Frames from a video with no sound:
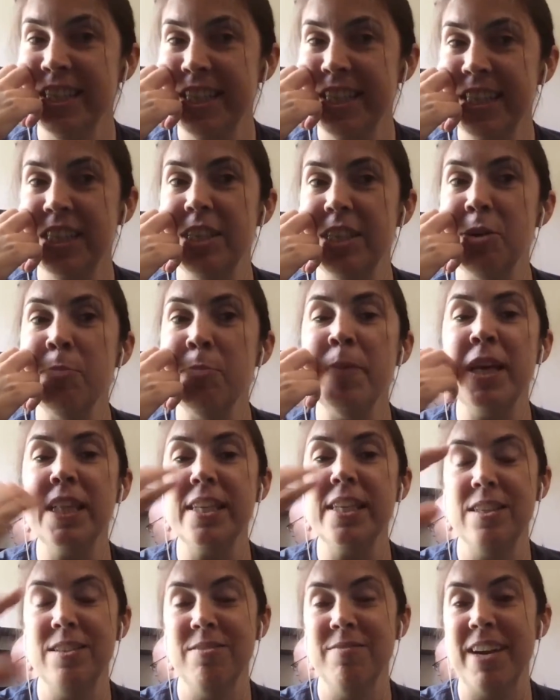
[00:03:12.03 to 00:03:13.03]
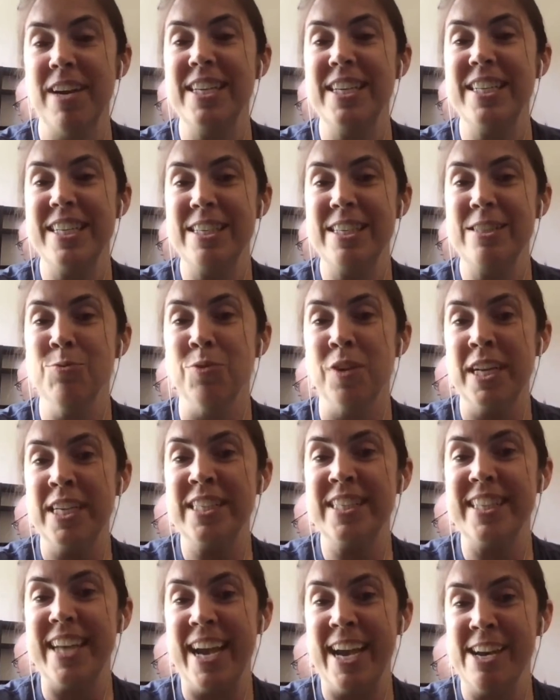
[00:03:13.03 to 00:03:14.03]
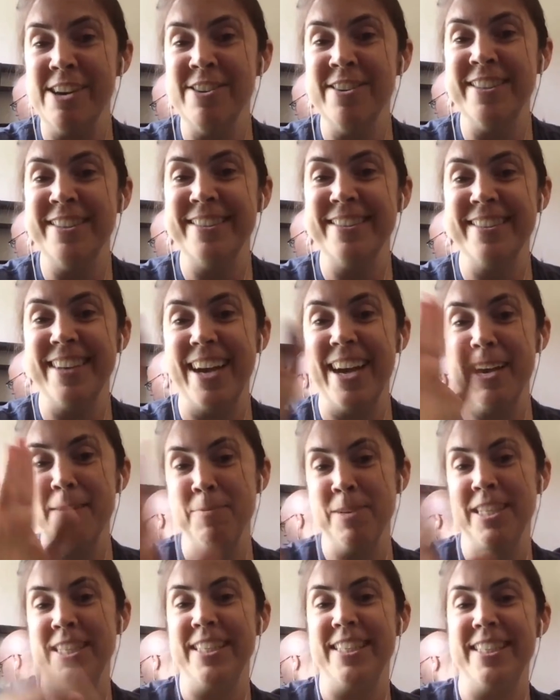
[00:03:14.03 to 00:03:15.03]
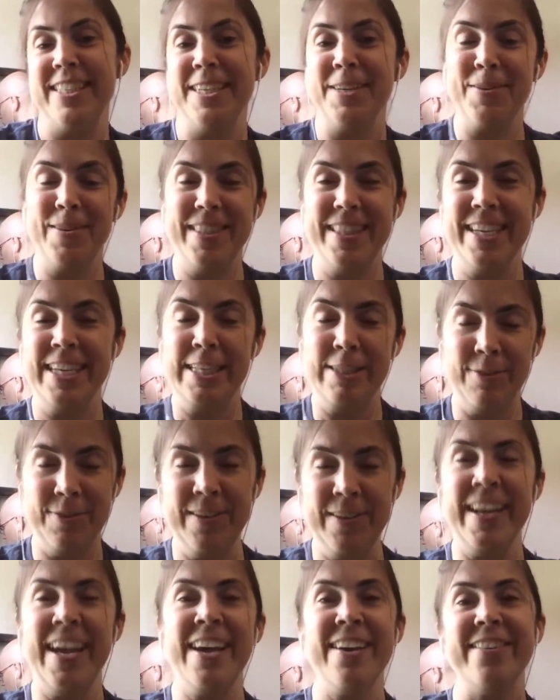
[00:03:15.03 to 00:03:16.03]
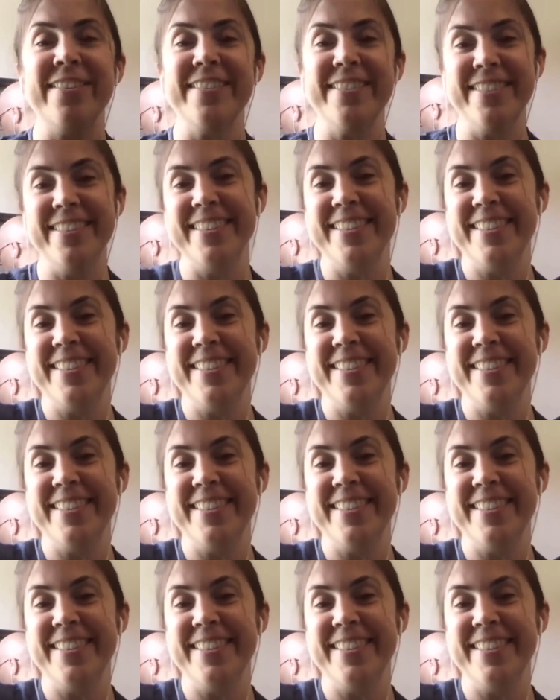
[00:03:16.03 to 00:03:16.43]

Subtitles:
until my list of ideas runs out, I'm going to stick with this for now.